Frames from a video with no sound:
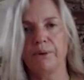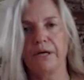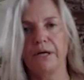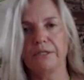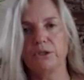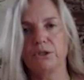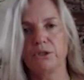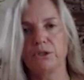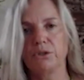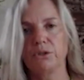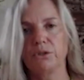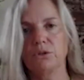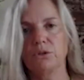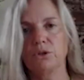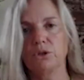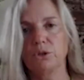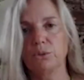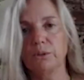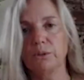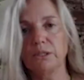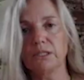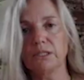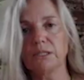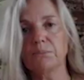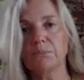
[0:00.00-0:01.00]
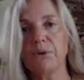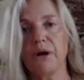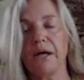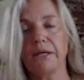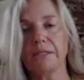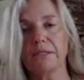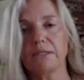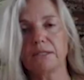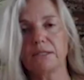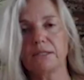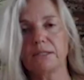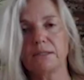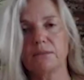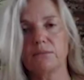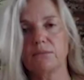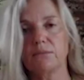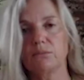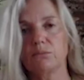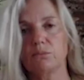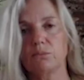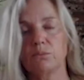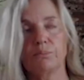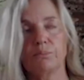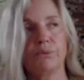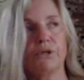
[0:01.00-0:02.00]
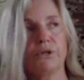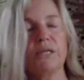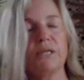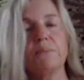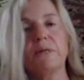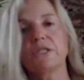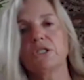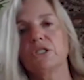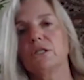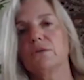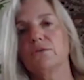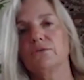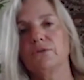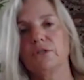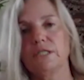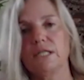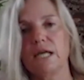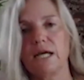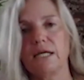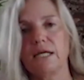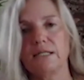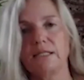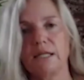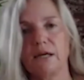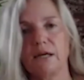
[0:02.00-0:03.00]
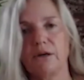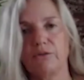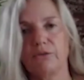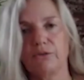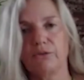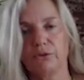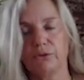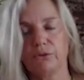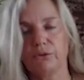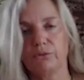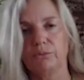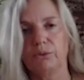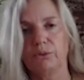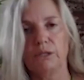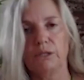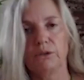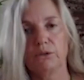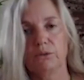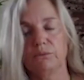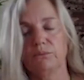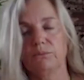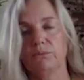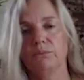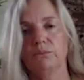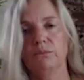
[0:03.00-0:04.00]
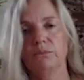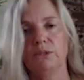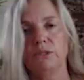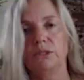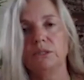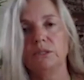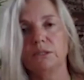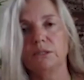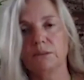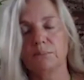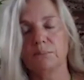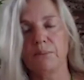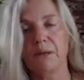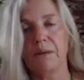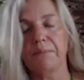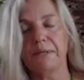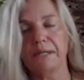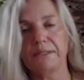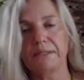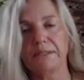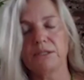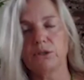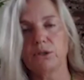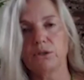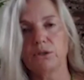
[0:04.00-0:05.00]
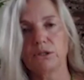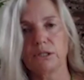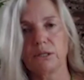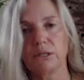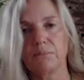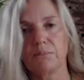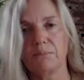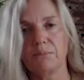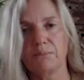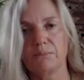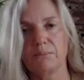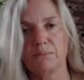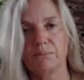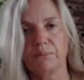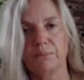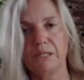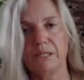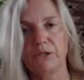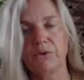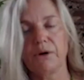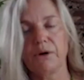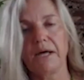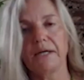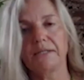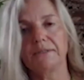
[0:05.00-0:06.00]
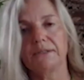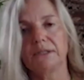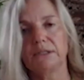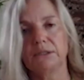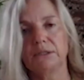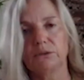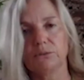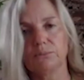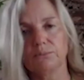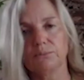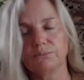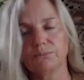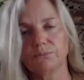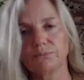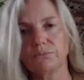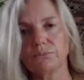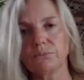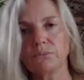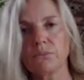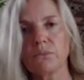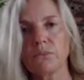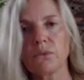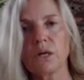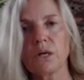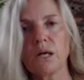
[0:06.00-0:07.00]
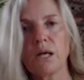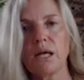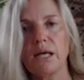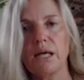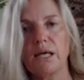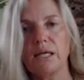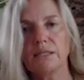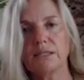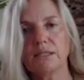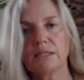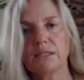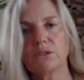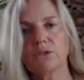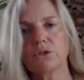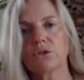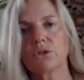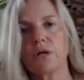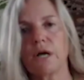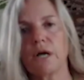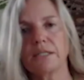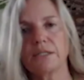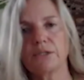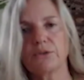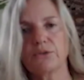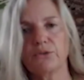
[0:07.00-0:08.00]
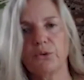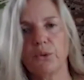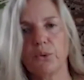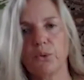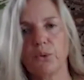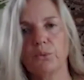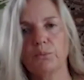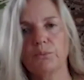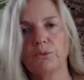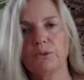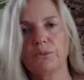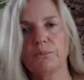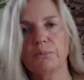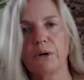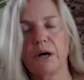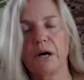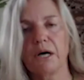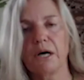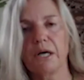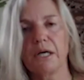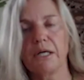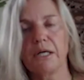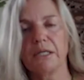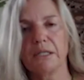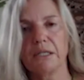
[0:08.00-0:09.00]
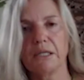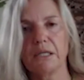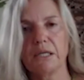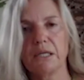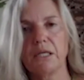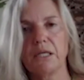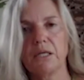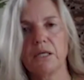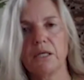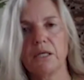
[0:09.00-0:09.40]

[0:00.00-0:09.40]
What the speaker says: by doing this practice pretty much every day now for about as long as I've been grounding, it's transformed my